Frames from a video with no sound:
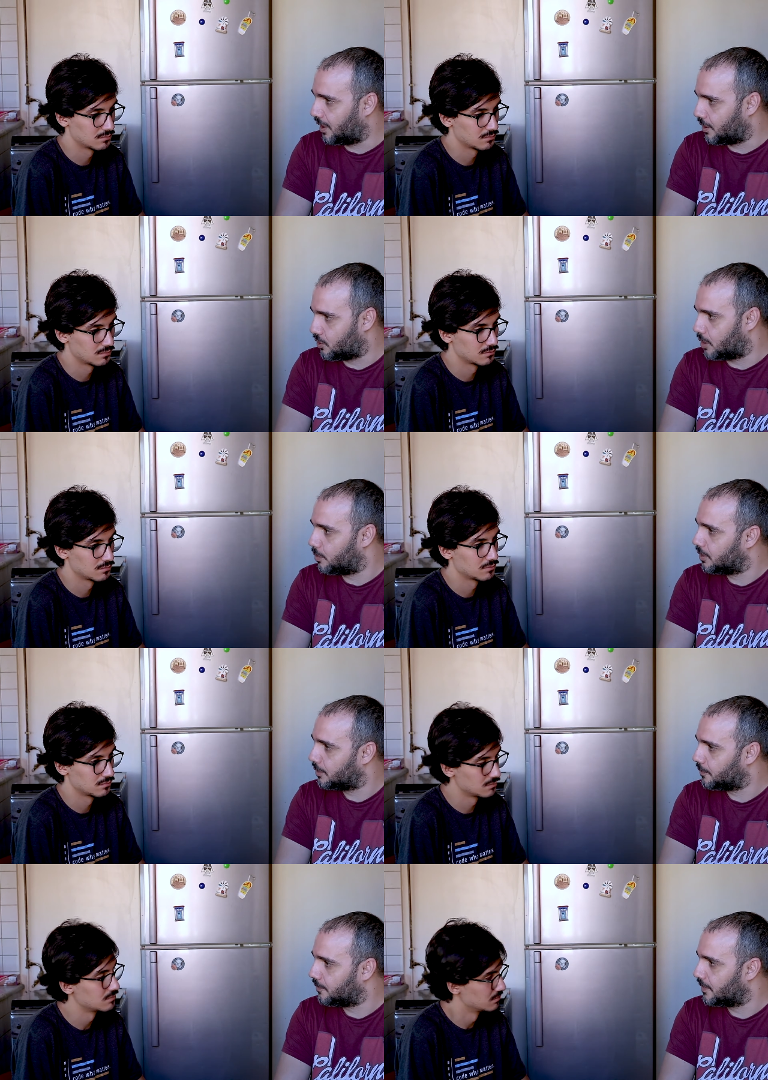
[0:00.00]
Speaker 1: another job.
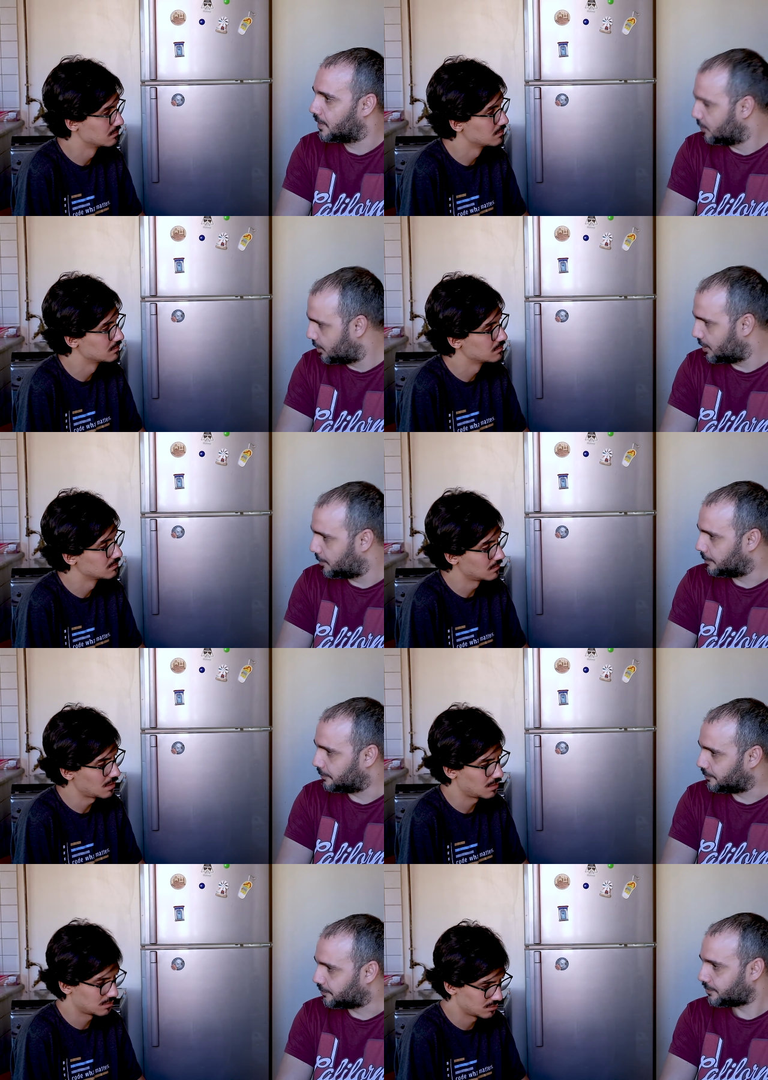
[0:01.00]
You see?
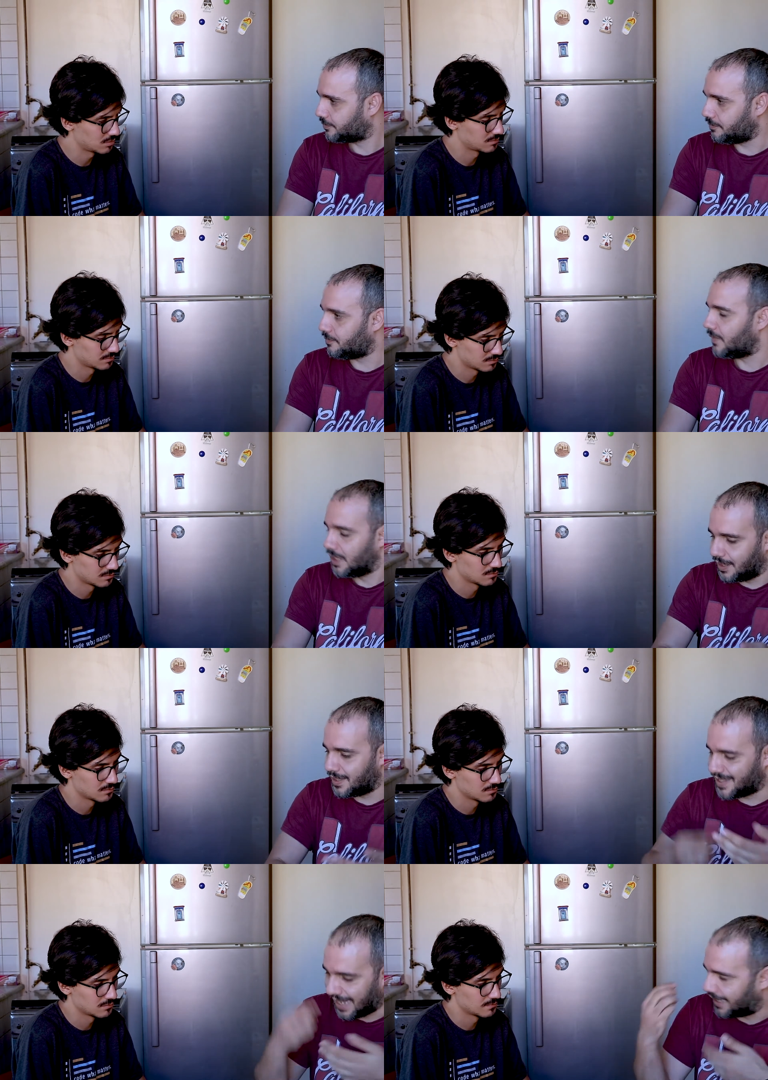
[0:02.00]
Yeah, sure.
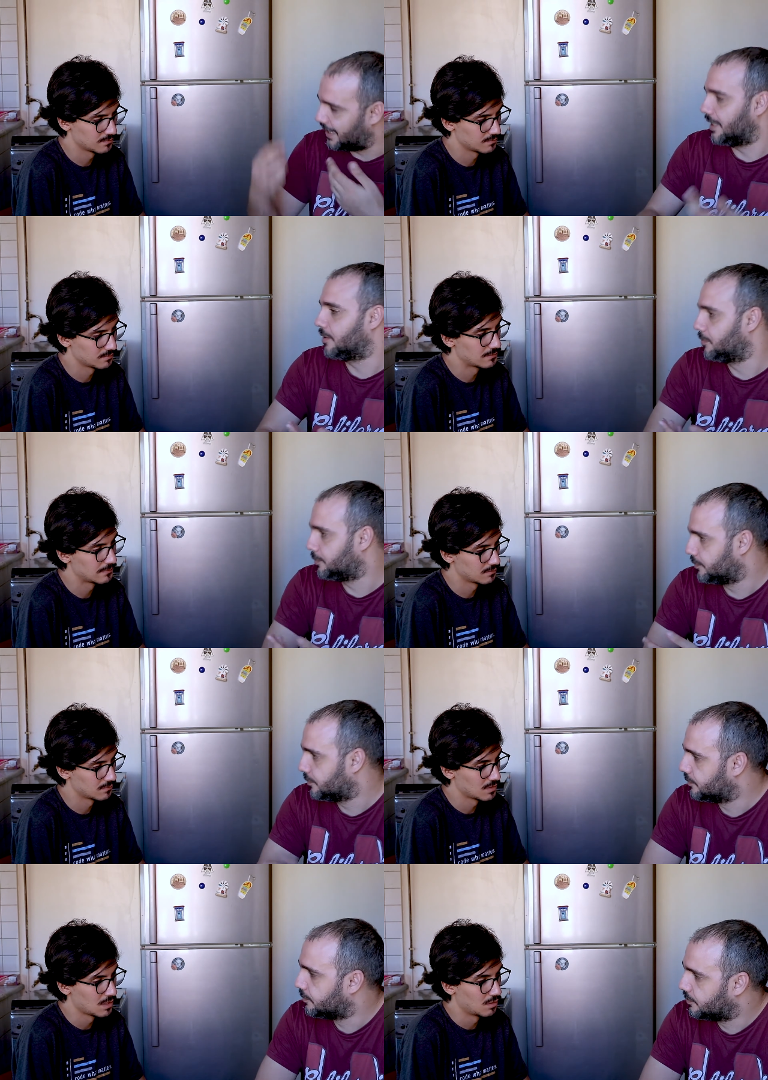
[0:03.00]
This is the idea.
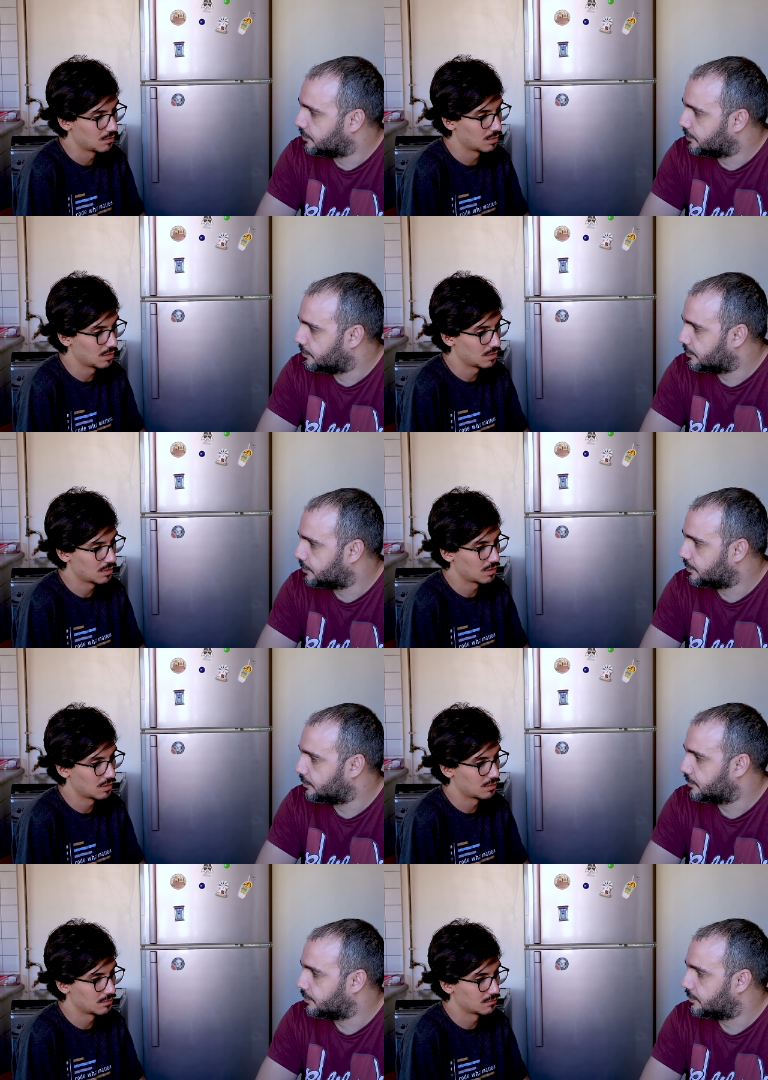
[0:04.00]
Speaker 2: Well,
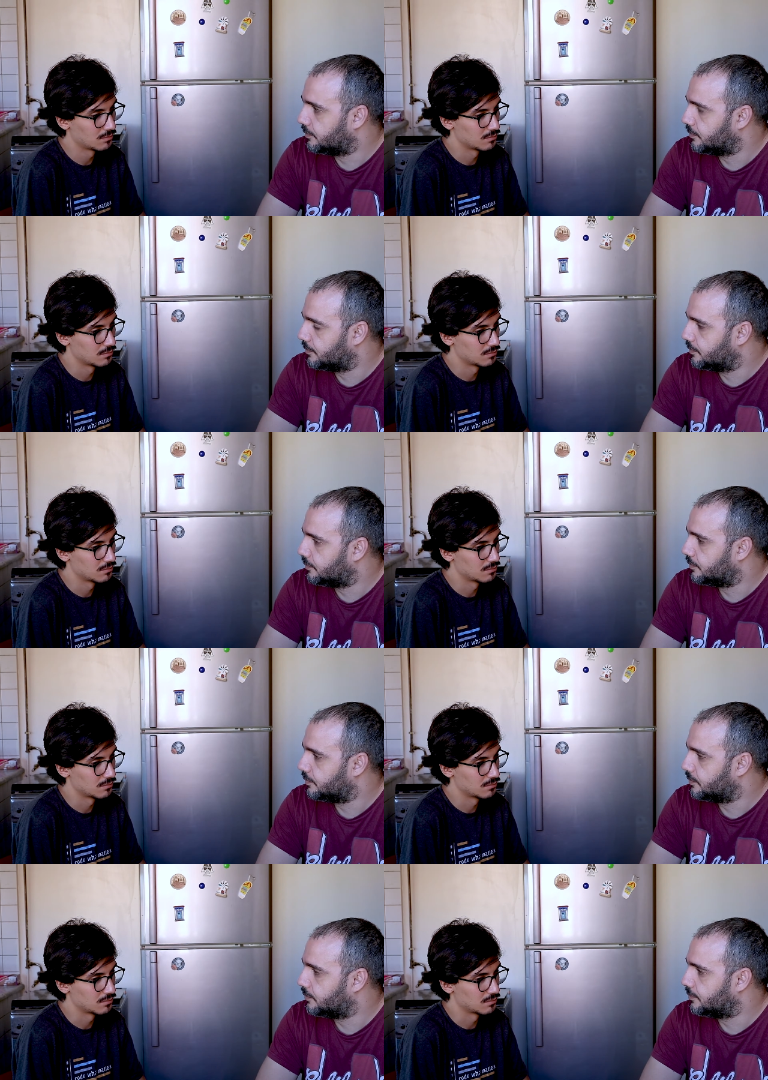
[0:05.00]
um,
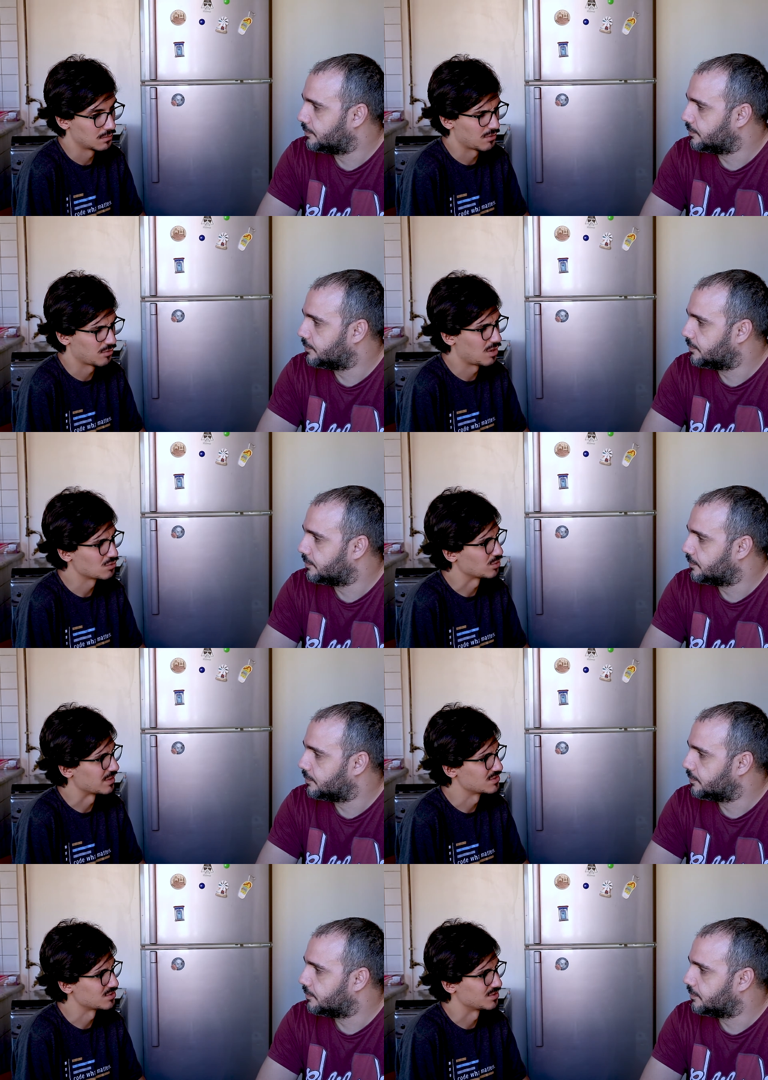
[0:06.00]
I don't know how to
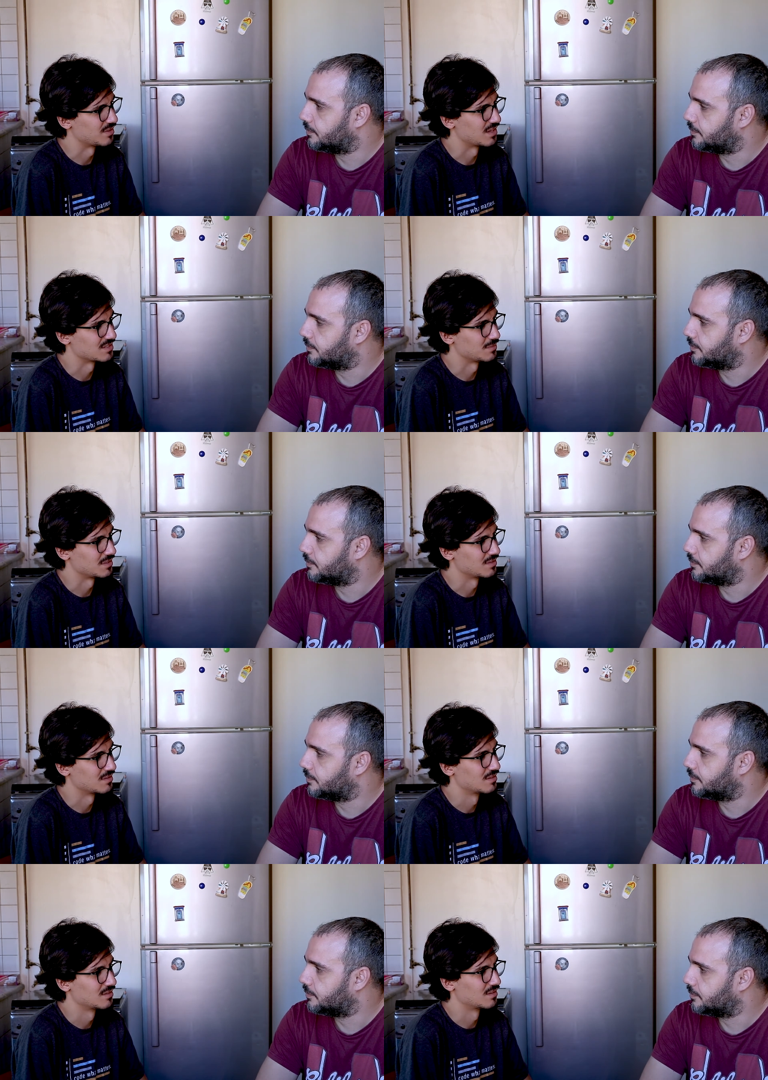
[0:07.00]
answer to that. I mean,
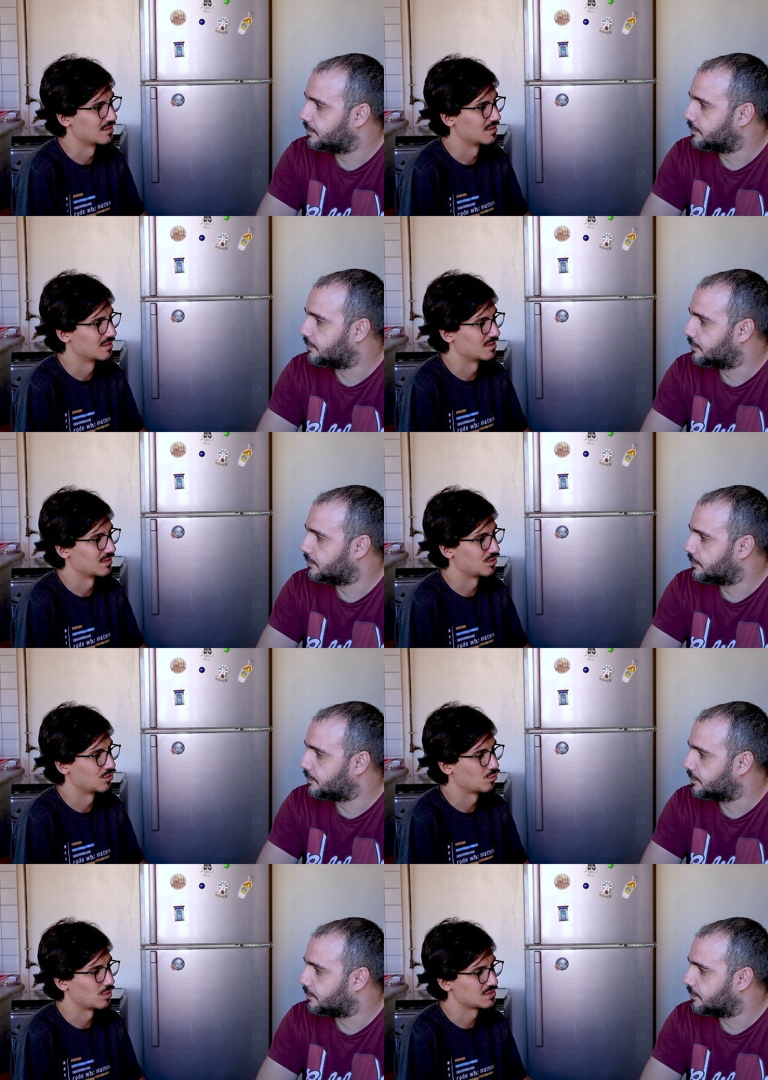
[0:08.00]
uh,
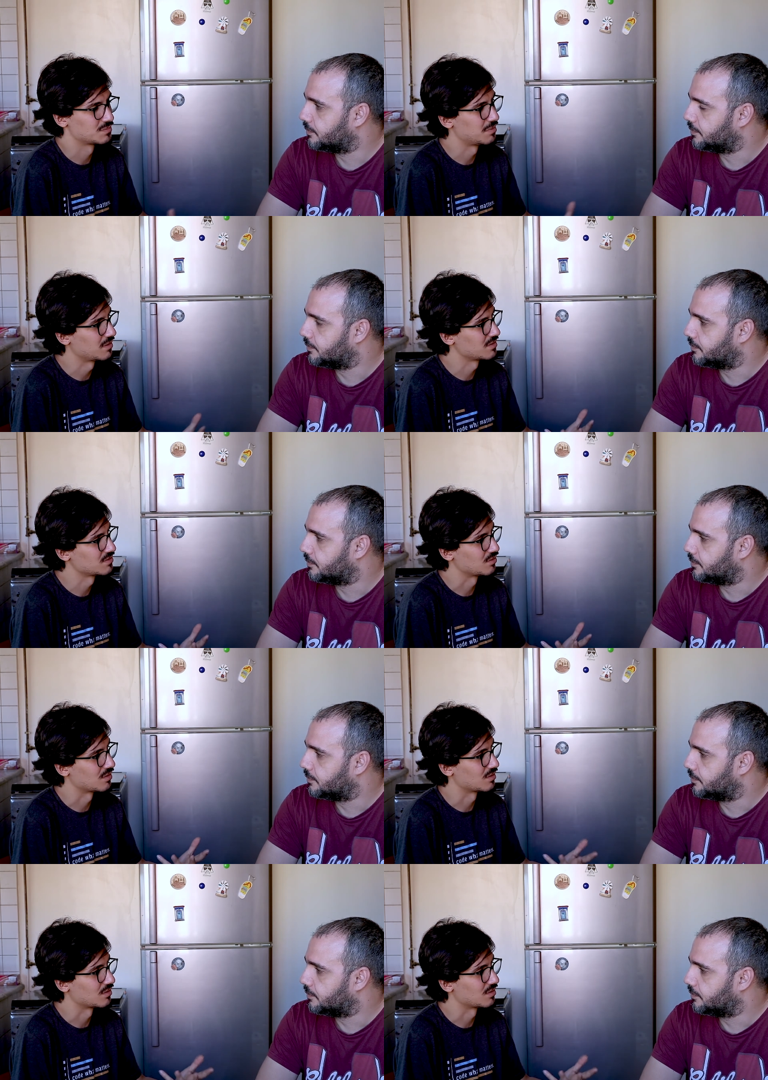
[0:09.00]
in what part you